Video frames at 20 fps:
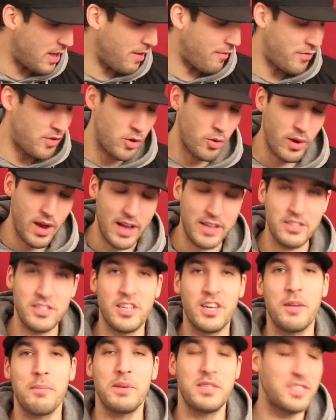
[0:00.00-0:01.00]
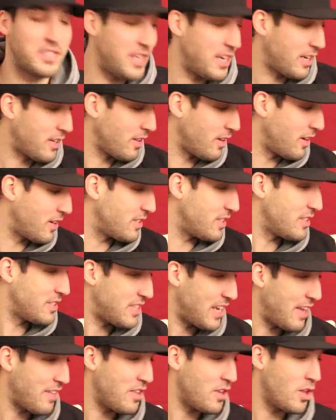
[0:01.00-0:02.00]
if you guys are going to be sticklers and
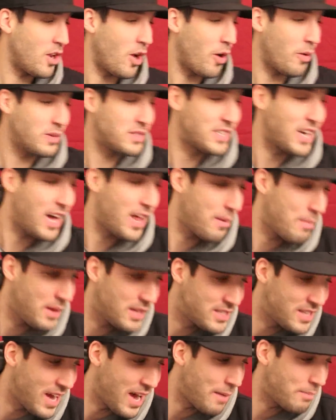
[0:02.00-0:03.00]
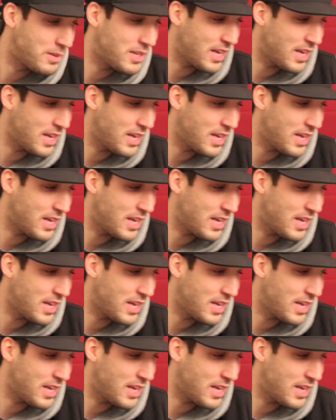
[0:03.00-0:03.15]
say, you know, it's got to be top